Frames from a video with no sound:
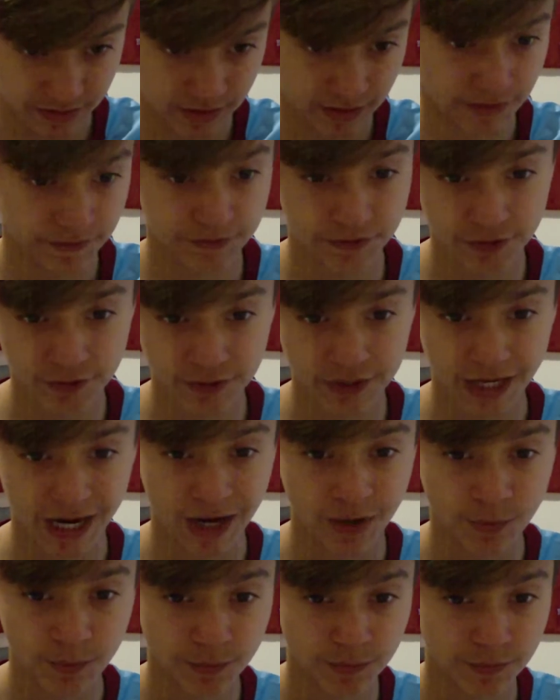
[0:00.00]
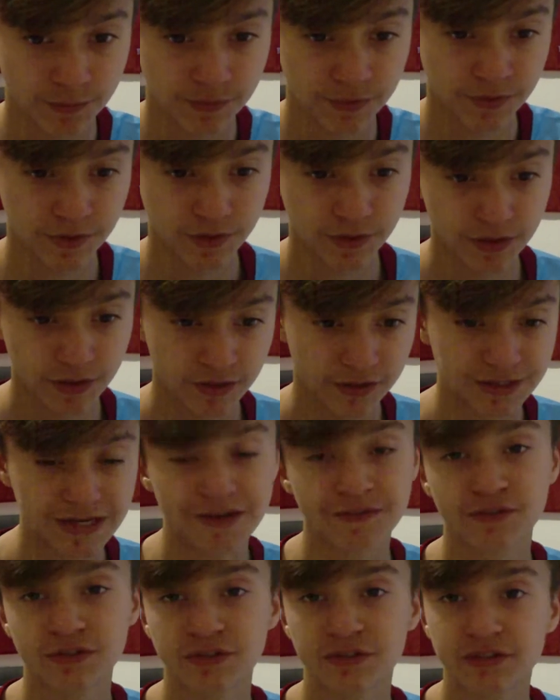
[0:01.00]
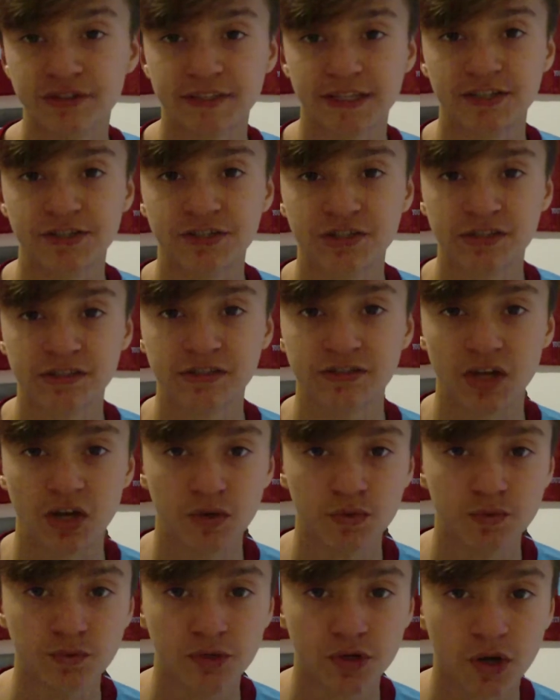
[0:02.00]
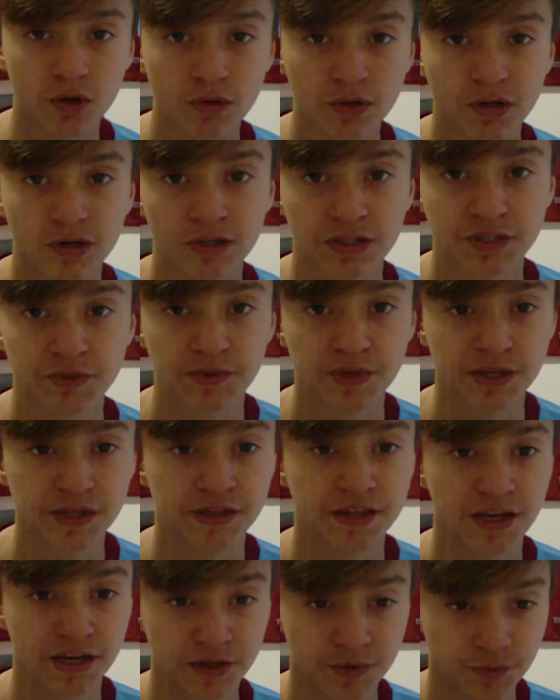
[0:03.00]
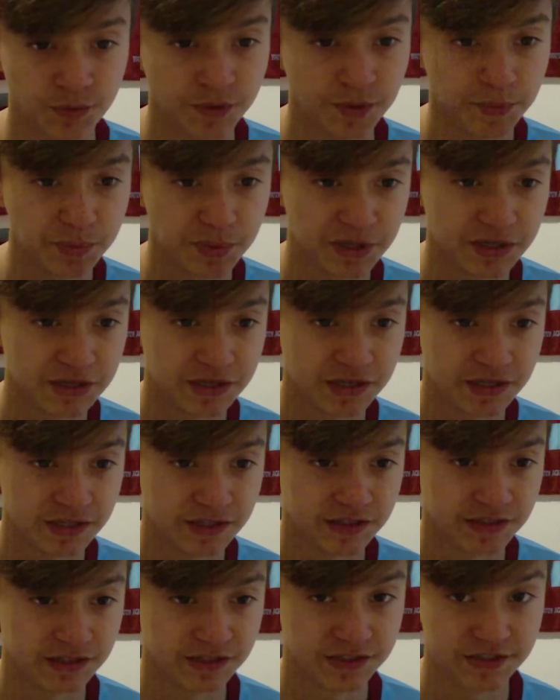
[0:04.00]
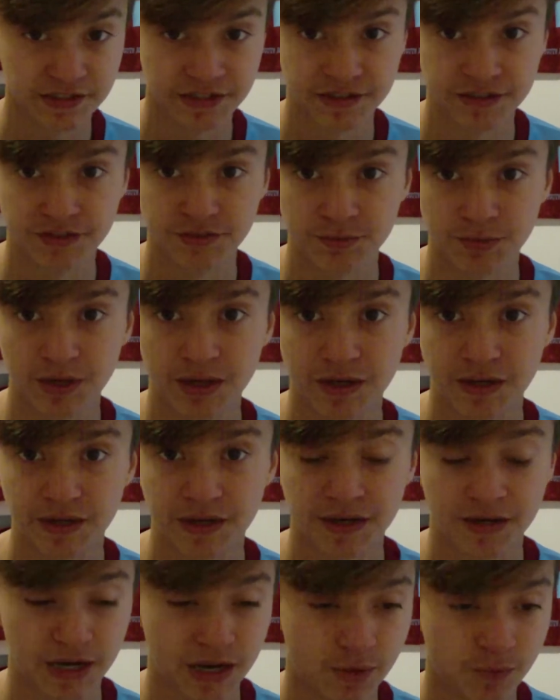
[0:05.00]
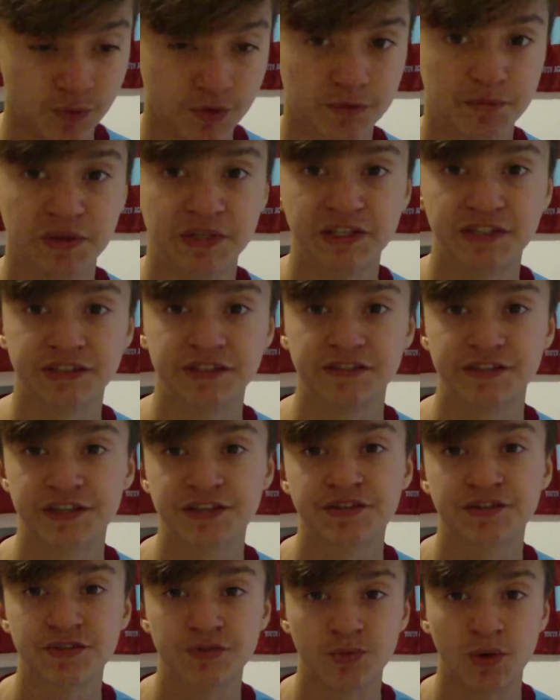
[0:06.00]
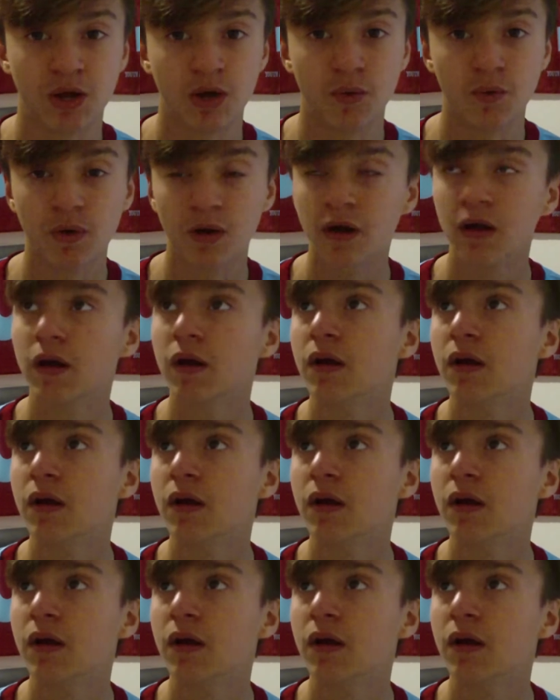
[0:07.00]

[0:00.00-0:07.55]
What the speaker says: if you count Davinson Sanchez's own goal last week, then it would have been his assist as well, and then that would have been his assist as well.